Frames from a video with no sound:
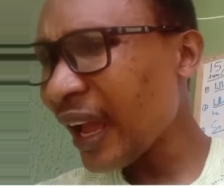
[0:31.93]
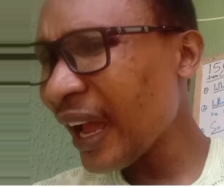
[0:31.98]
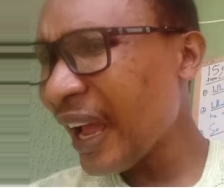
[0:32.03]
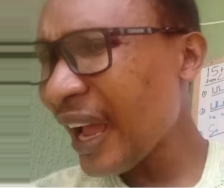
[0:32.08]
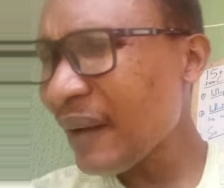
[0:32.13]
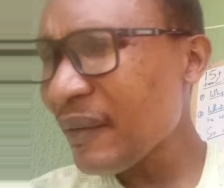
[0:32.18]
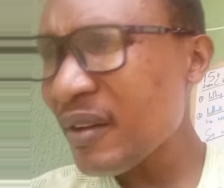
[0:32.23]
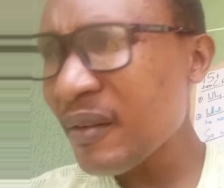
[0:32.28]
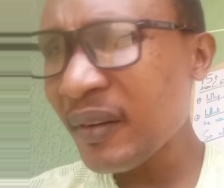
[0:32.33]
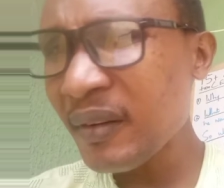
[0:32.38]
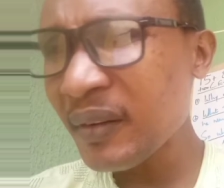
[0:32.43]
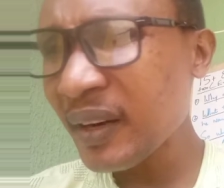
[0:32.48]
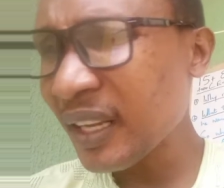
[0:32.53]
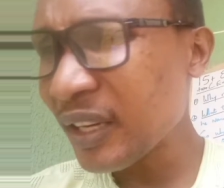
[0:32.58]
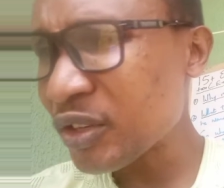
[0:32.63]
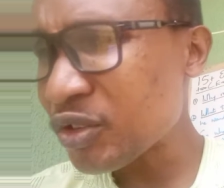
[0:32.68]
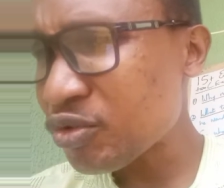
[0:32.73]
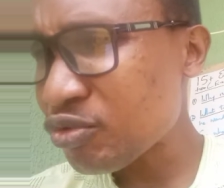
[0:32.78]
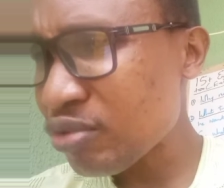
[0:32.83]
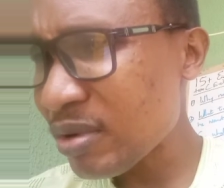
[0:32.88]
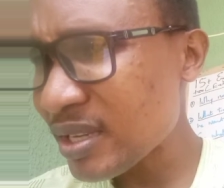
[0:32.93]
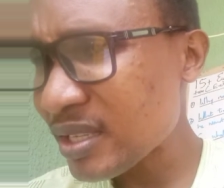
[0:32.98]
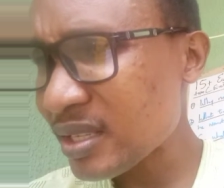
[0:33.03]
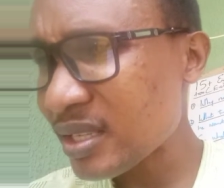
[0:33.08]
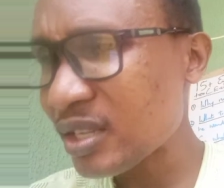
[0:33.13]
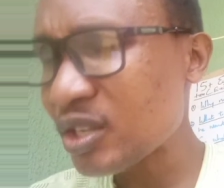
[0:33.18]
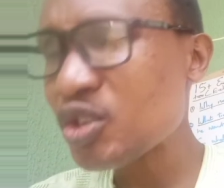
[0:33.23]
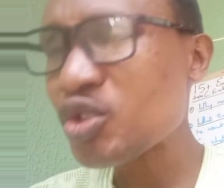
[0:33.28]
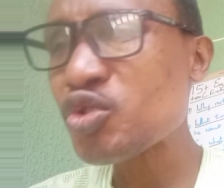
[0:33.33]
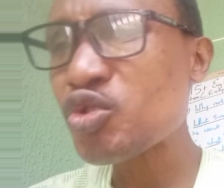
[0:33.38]
I have a very
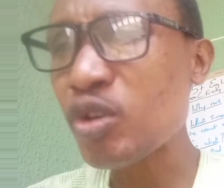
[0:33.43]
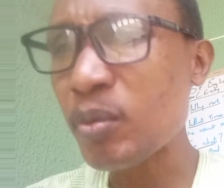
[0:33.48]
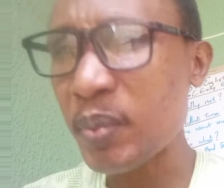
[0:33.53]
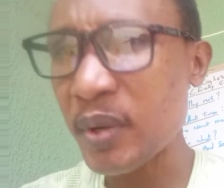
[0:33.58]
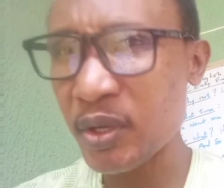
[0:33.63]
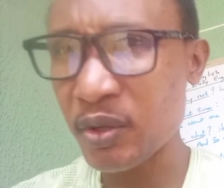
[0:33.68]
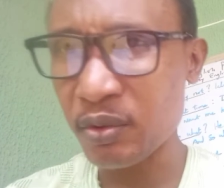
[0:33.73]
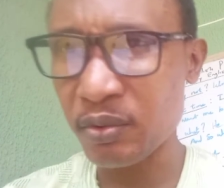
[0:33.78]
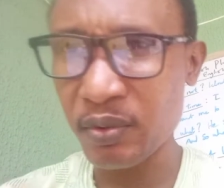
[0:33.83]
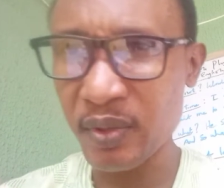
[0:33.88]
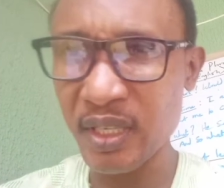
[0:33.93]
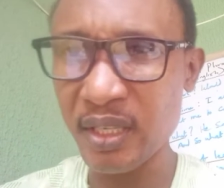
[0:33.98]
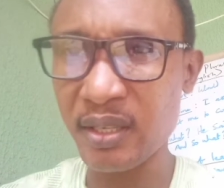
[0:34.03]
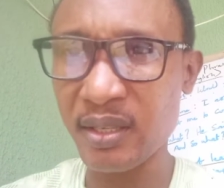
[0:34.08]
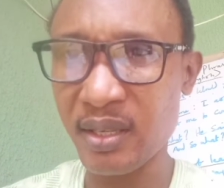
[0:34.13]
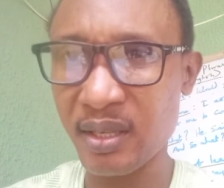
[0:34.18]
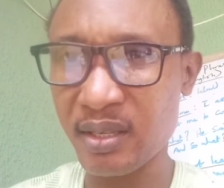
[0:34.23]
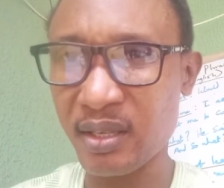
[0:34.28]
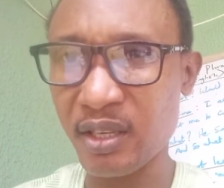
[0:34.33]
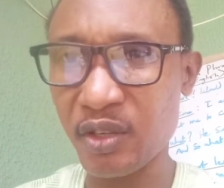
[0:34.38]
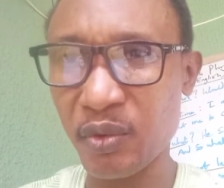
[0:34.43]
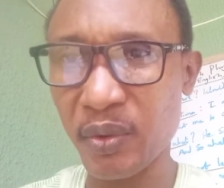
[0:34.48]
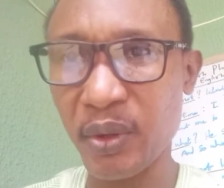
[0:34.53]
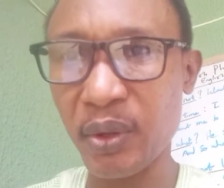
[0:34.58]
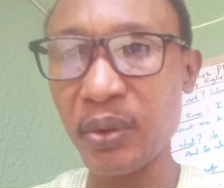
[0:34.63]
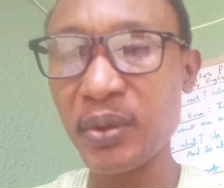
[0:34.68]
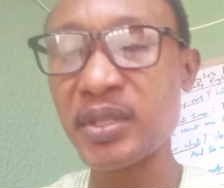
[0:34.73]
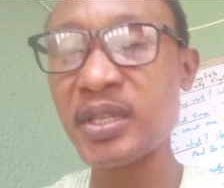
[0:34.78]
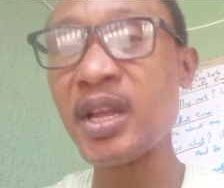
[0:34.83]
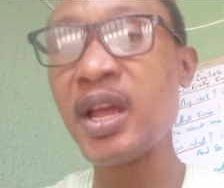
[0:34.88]
interesting topic to really discuss with
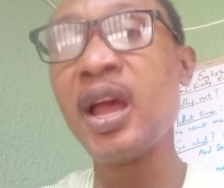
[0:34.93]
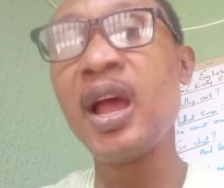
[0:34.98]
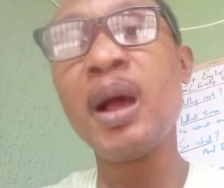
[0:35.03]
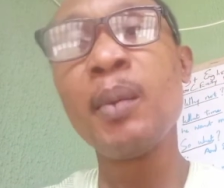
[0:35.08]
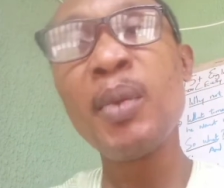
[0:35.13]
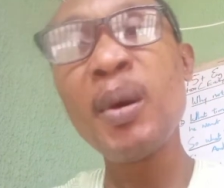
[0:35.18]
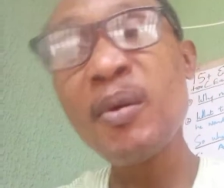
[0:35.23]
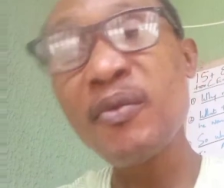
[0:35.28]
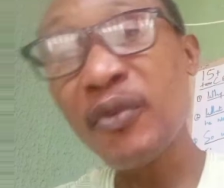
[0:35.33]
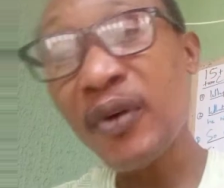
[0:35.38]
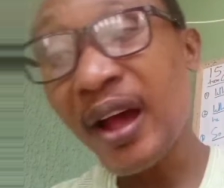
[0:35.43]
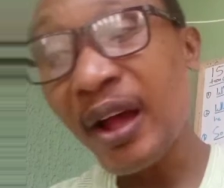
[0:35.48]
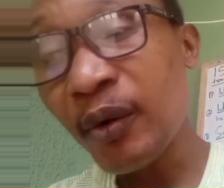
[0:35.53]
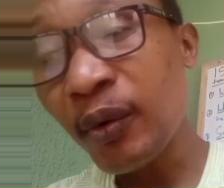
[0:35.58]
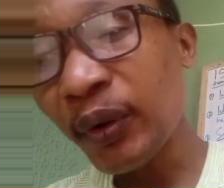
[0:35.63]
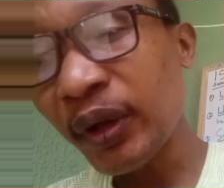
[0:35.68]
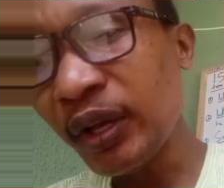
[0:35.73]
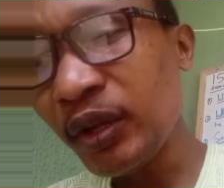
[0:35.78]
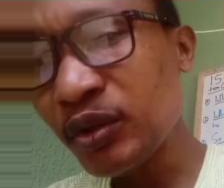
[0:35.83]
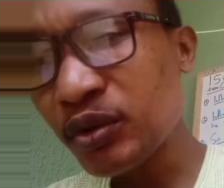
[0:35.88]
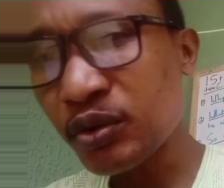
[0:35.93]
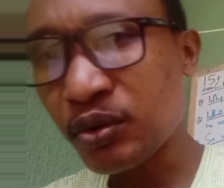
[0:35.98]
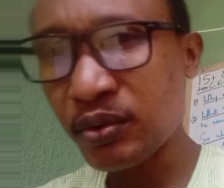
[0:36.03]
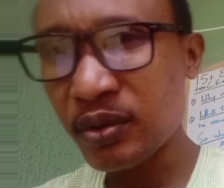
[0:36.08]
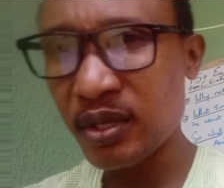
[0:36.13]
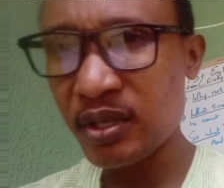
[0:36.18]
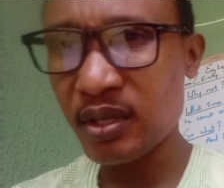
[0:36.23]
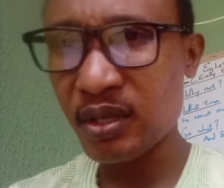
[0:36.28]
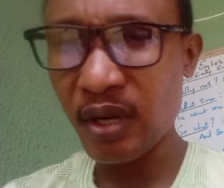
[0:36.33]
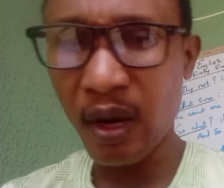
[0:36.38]
us, but before I go into
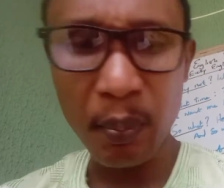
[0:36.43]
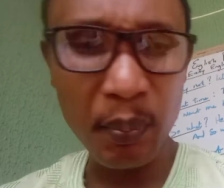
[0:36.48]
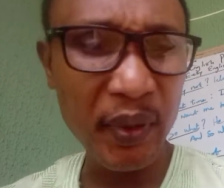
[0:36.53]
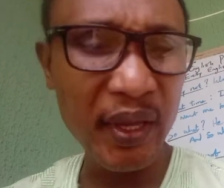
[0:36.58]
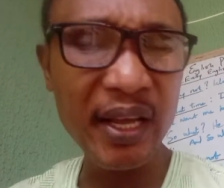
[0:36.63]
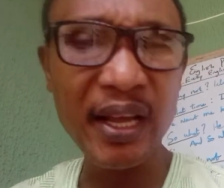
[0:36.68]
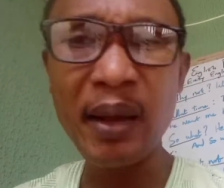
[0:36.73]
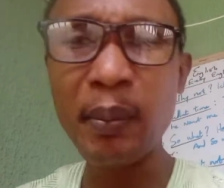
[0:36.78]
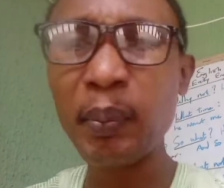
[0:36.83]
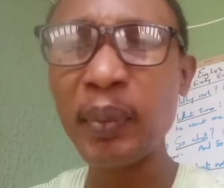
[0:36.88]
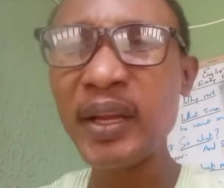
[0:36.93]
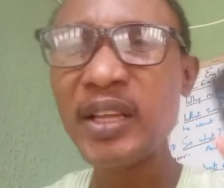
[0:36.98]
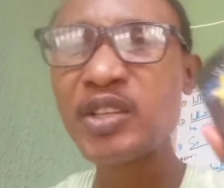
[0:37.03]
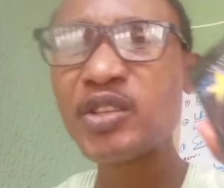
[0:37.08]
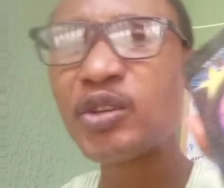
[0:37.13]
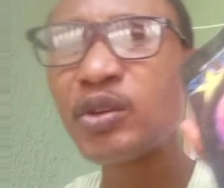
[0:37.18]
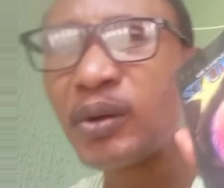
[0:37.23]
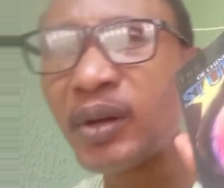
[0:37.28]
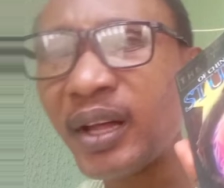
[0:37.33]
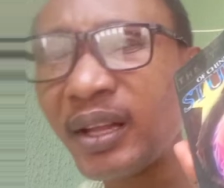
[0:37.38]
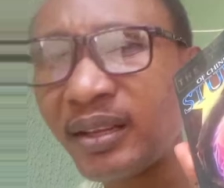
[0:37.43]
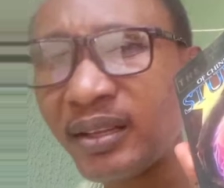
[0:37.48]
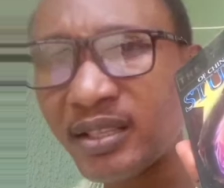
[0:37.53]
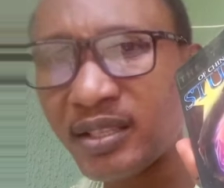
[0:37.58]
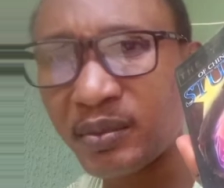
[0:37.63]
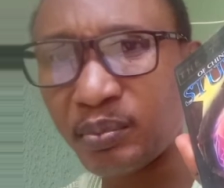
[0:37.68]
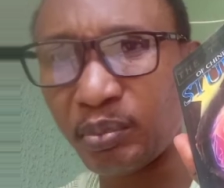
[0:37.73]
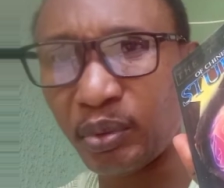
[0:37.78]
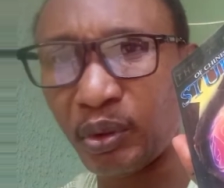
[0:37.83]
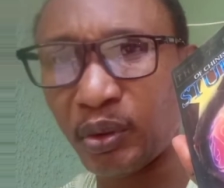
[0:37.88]
this topic, please look at
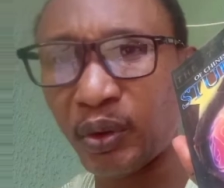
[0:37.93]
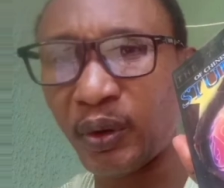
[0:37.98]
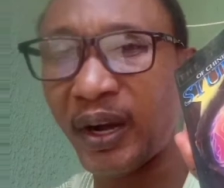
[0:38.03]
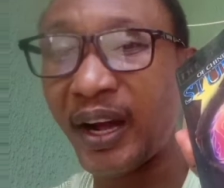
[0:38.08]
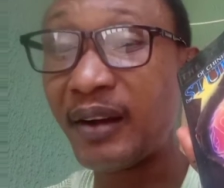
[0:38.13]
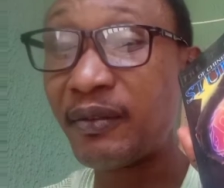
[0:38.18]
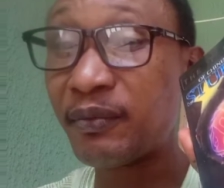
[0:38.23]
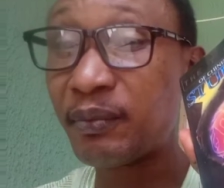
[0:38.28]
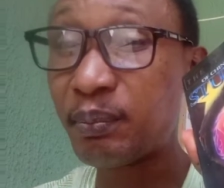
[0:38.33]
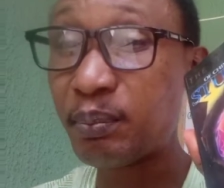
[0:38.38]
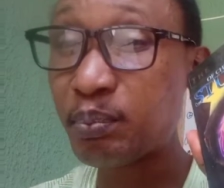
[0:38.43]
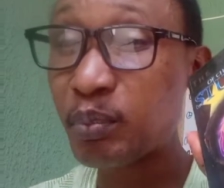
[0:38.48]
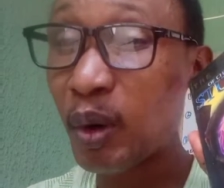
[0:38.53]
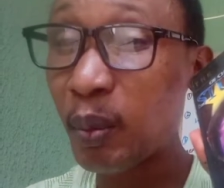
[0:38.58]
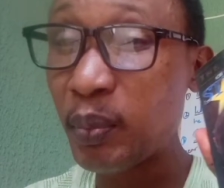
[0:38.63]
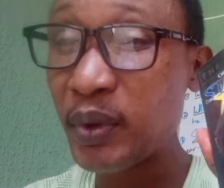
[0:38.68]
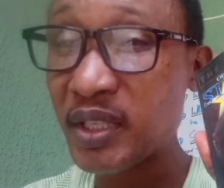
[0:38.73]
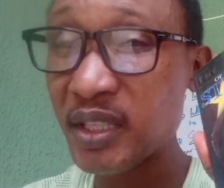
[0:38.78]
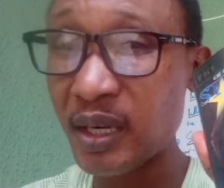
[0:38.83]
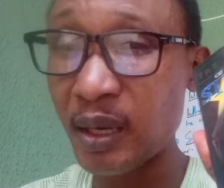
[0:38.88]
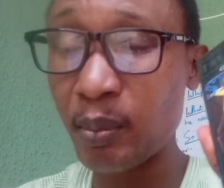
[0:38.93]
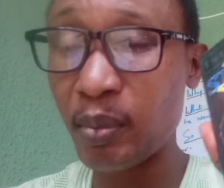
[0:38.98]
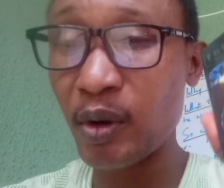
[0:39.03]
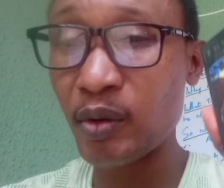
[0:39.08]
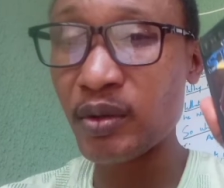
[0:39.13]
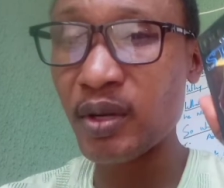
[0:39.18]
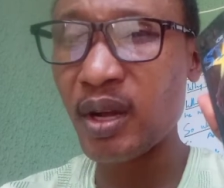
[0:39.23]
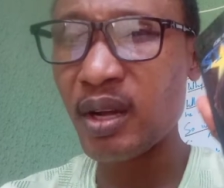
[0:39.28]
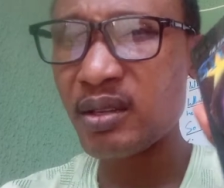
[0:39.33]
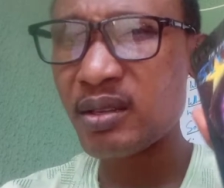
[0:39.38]
this book. I published
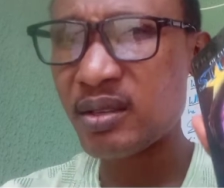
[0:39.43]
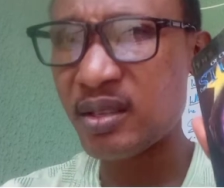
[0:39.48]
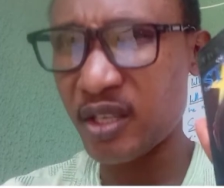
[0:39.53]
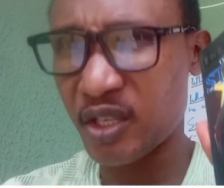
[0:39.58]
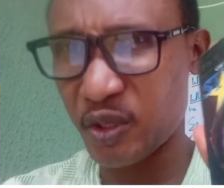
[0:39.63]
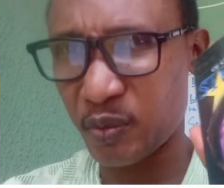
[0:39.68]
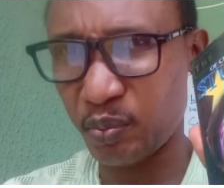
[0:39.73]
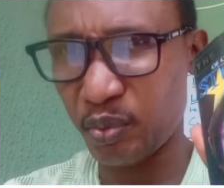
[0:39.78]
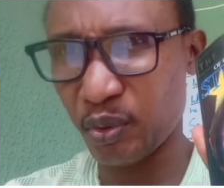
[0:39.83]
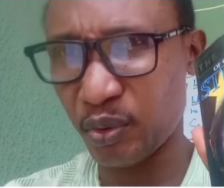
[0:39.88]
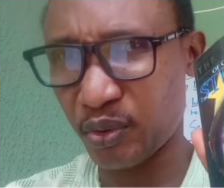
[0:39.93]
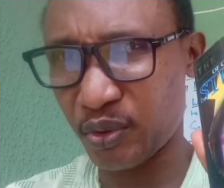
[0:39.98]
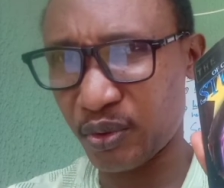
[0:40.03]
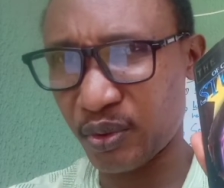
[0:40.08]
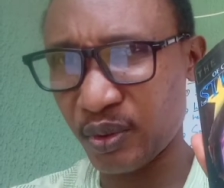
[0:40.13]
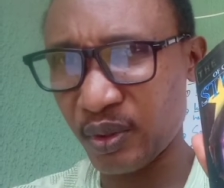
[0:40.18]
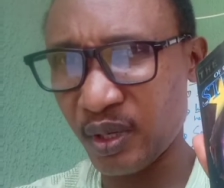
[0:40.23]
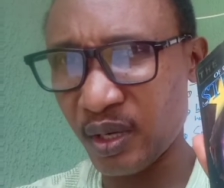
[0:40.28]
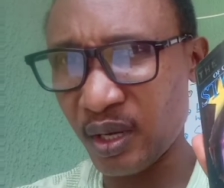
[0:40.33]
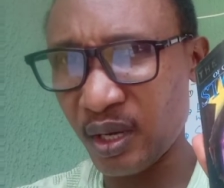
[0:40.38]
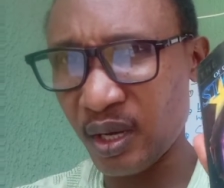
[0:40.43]
about 6 books.